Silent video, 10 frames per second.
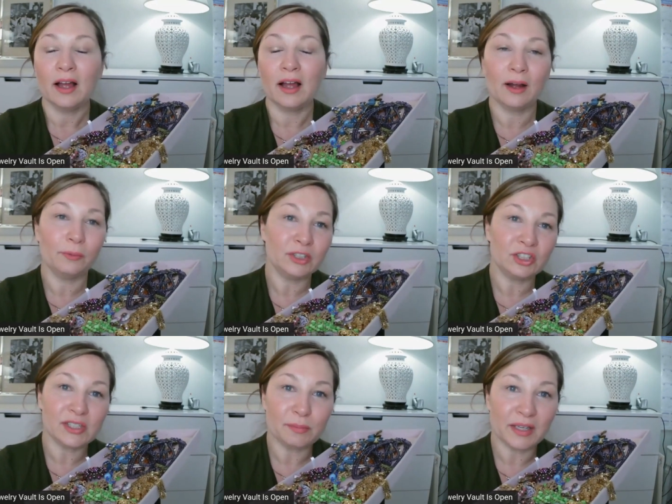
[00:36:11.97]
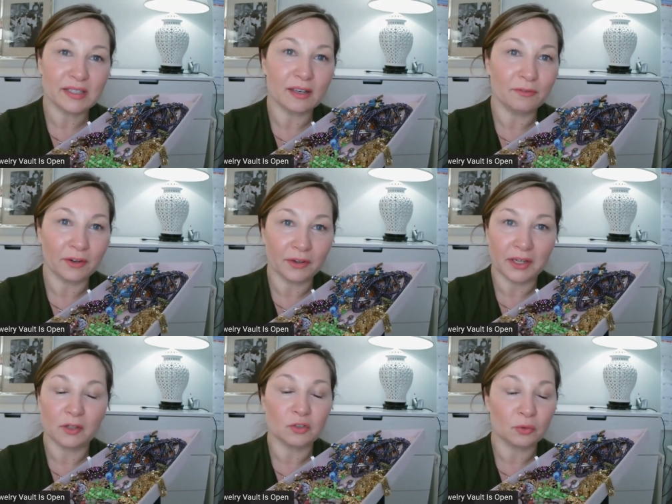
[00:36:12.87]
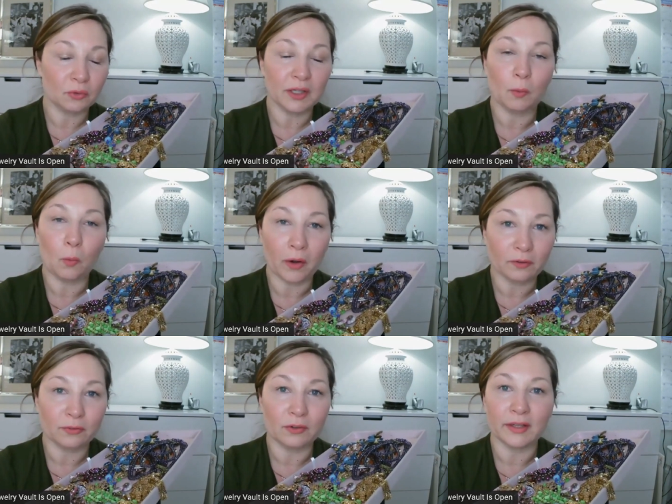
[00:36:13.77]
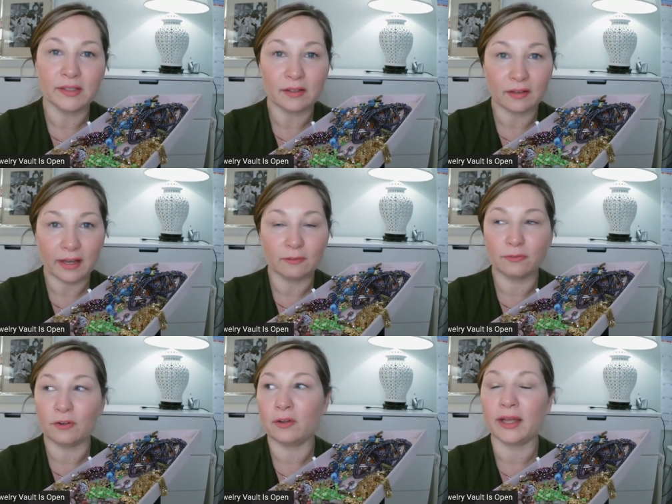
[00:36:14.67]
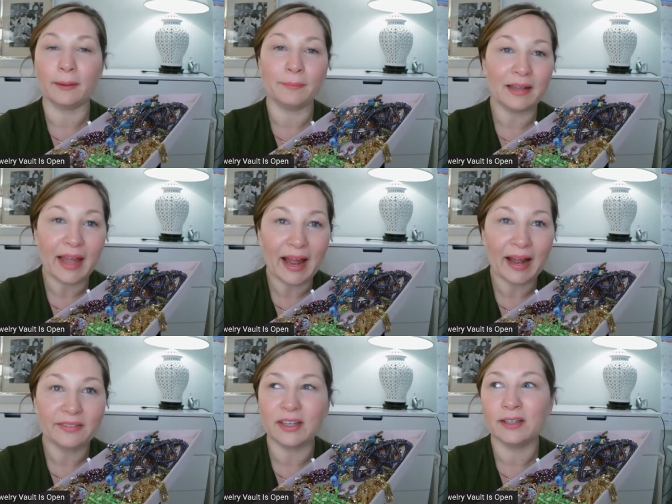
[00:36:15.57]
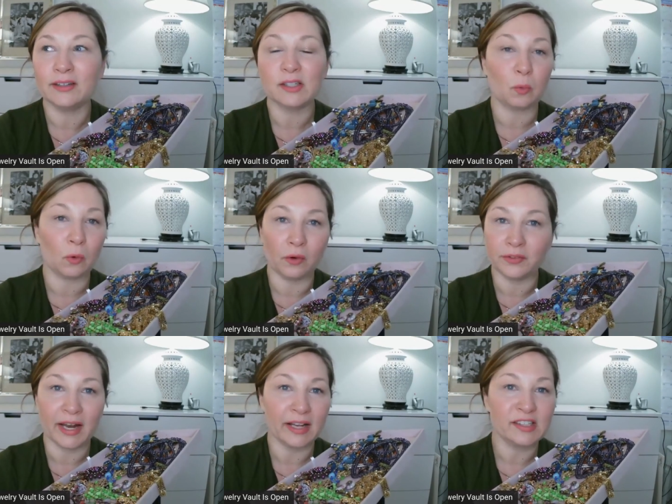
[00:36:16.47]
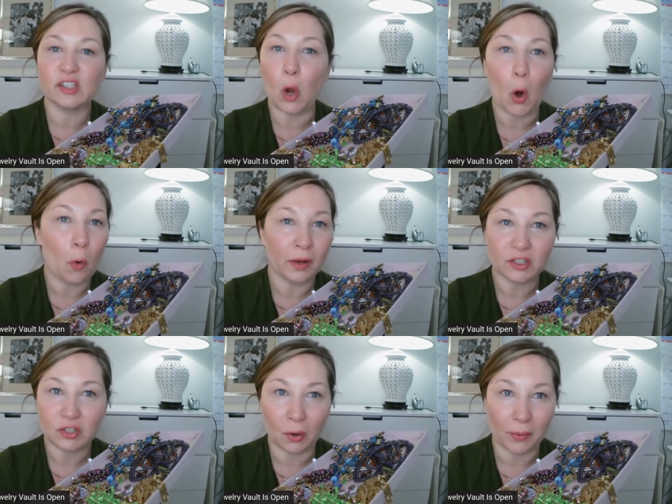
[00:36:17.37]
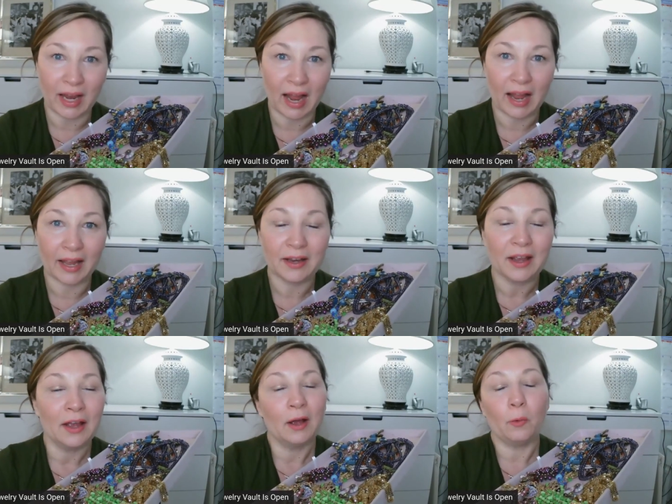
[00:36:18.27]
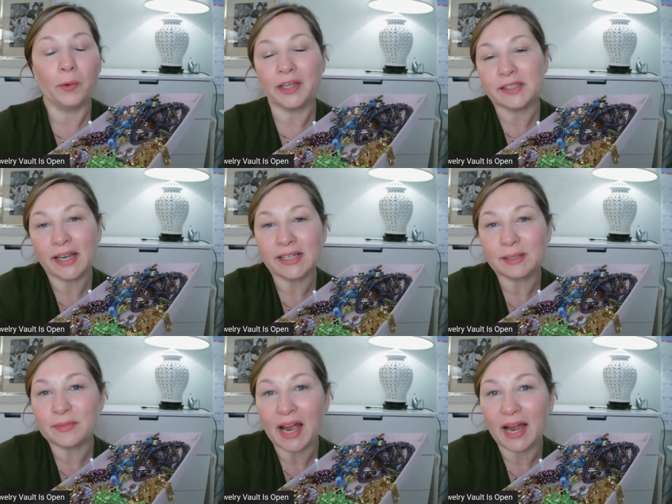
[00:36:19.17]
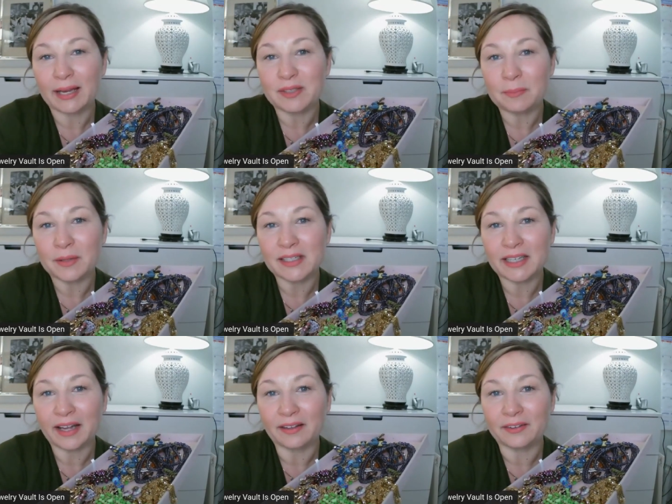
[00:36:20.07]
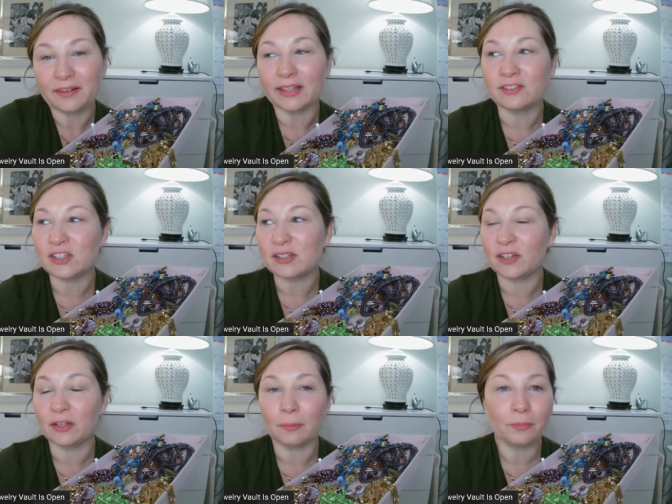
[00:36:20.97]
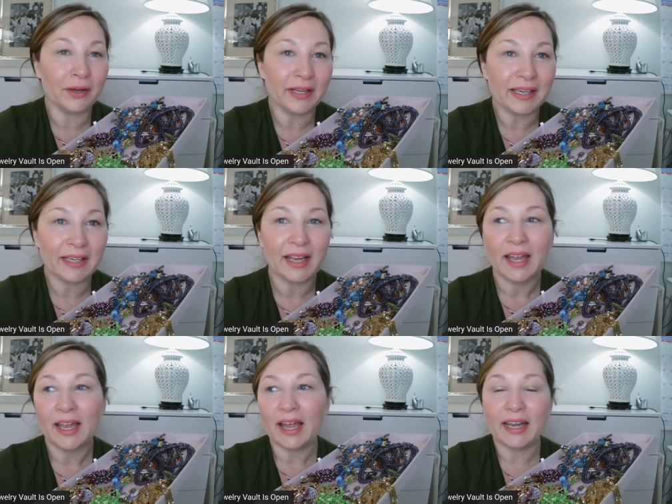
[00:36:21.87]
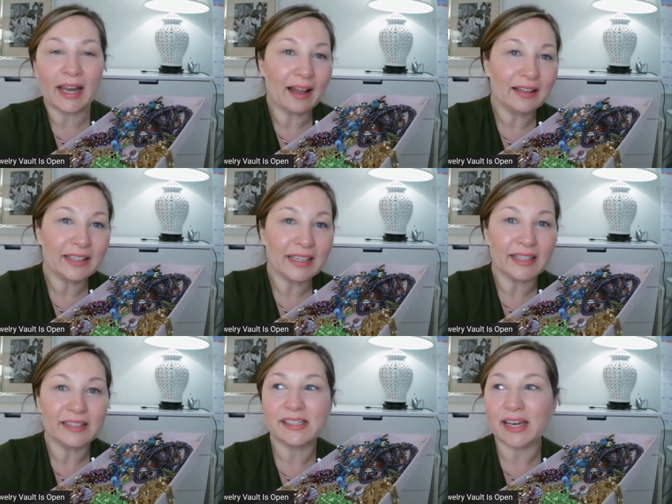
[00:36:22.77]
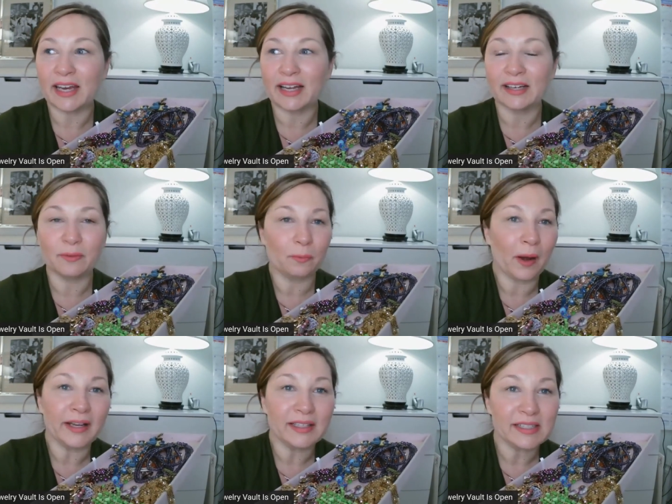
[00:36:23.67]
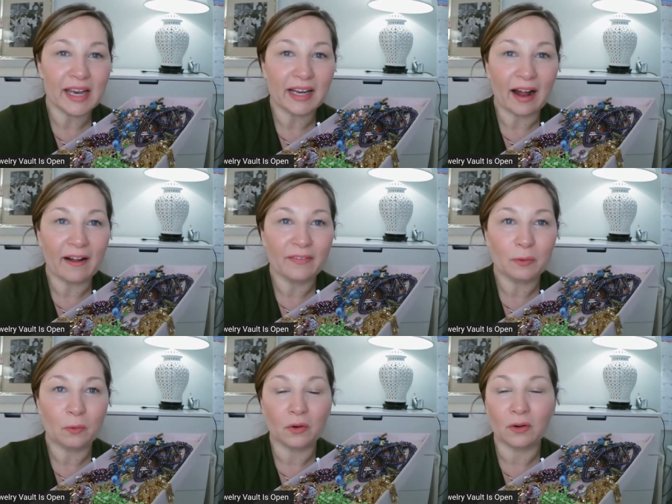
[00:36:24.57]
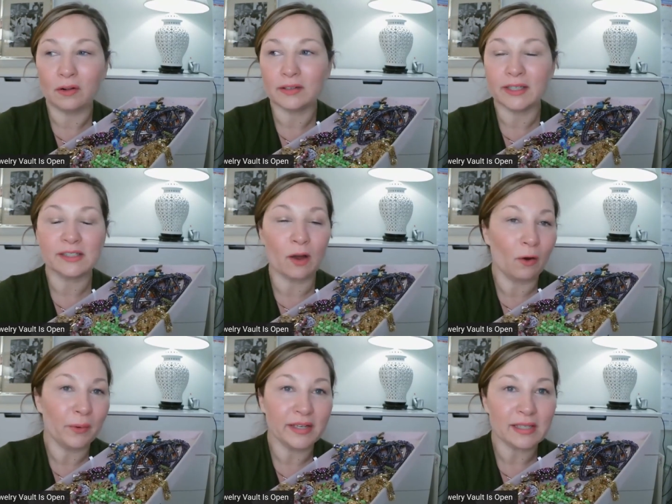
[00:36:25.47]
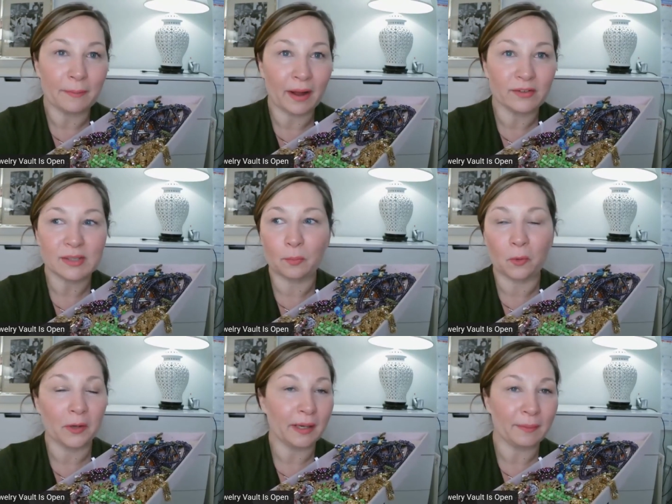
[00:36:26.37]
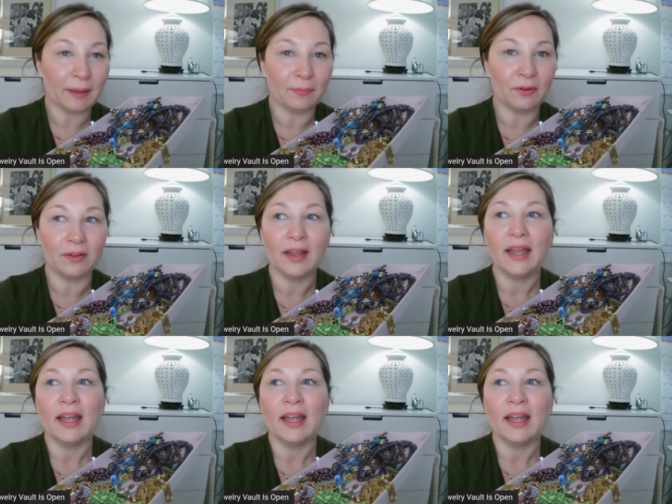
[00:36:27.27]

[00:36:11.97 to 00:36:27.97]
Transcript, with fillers: uh, which just makes it very truly wonderful and delightful. And I'm glad that in this world that has so much going on, we can take some time to be together and just feel pretty and elegant and ready to take on the world. It's always about supporting people.